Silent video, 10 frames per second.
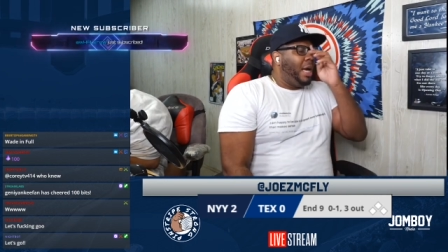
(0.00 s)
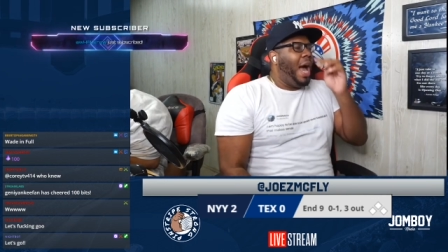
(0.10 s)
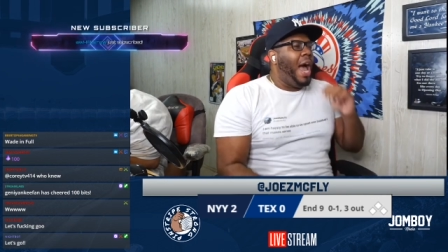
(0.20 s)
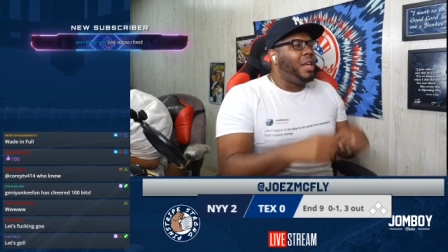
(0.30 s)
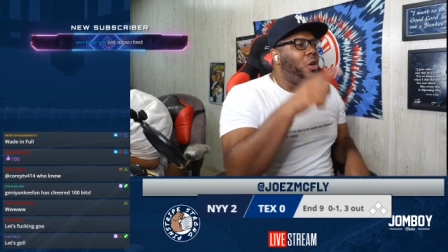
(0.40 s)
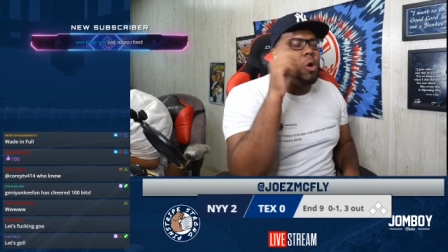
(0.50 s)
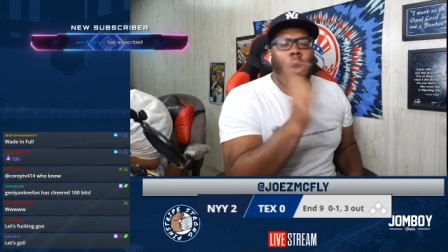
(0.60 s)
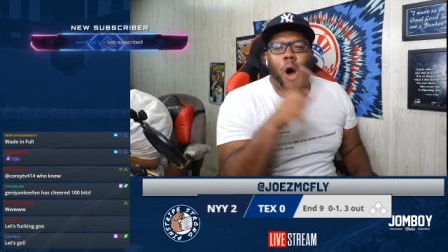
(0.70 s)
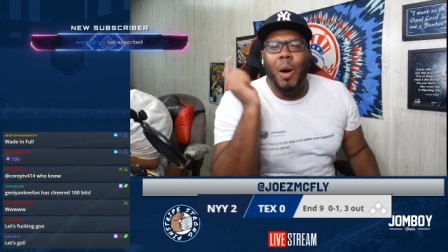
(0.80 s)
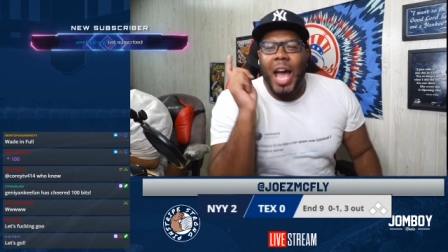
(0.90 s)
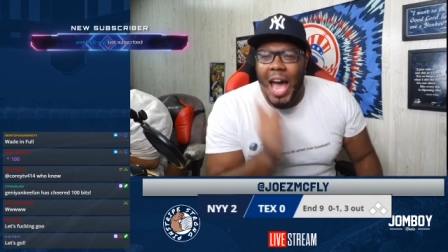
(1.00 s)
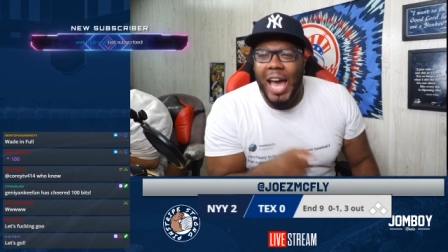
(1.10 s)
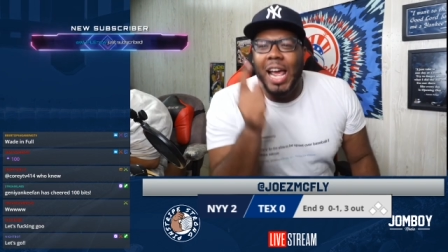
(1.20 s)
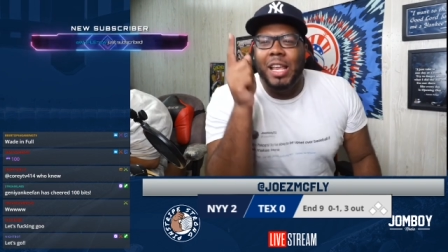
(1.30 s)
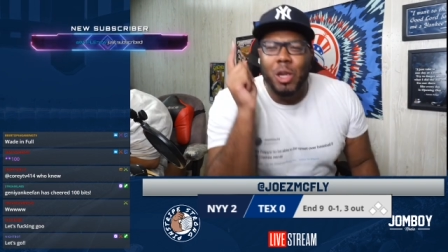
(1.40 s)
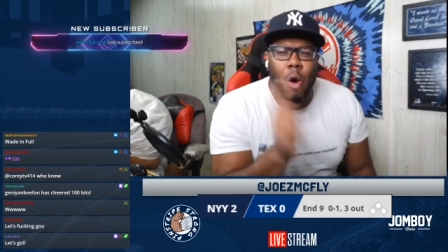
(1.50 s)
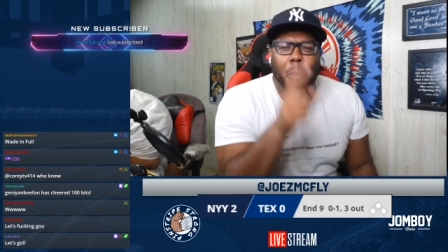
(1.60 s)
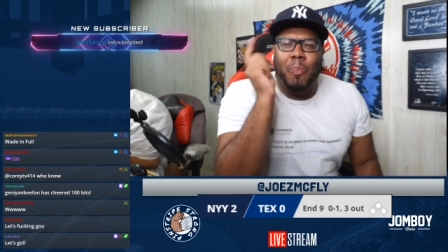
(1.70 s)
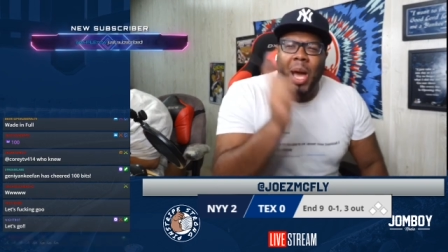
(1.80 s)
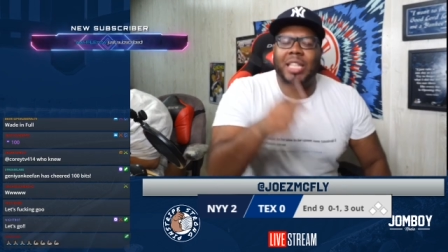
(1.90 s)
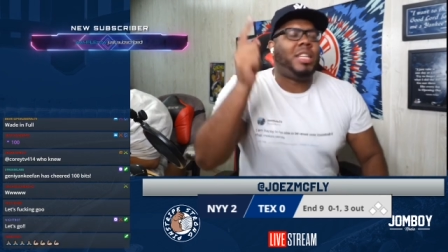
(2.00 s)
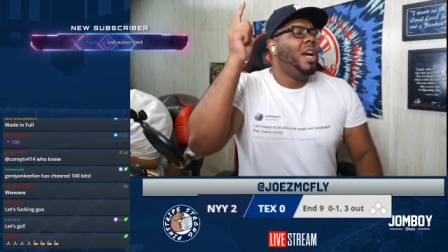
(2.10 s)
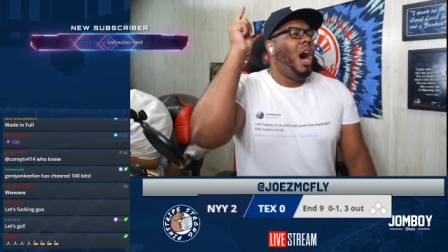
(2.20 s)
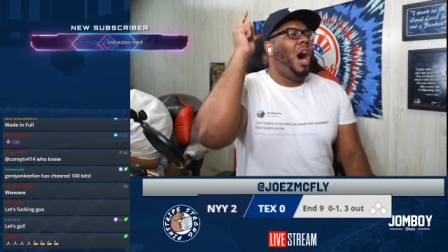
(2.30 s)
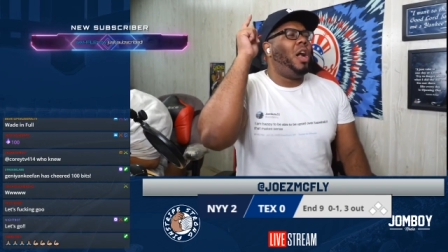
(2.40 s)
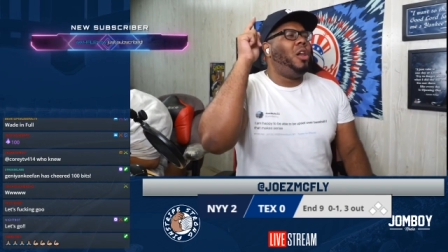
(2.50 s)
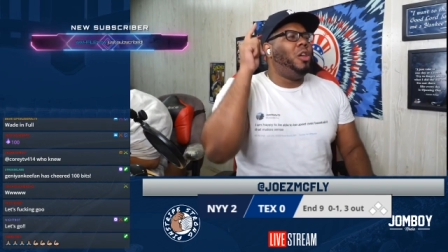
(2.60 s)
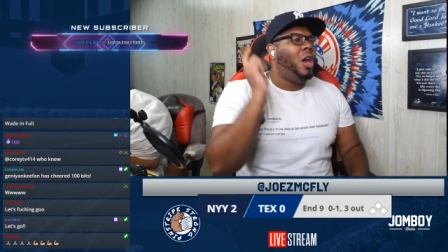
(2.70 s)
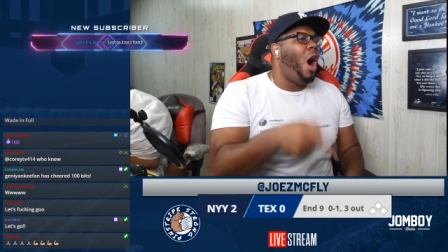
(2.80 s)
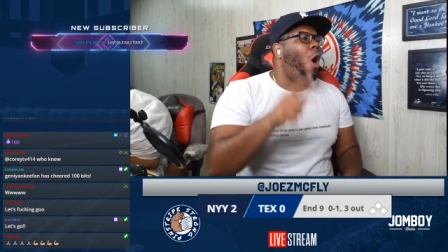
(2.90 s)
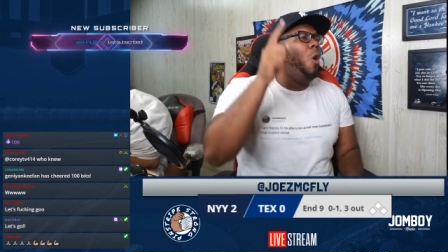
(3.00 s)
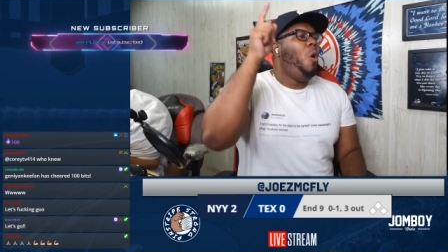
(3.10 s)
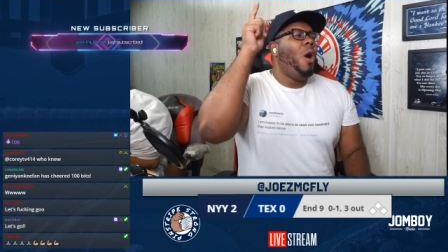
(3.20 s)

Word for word: and you go ahead and you pitch a no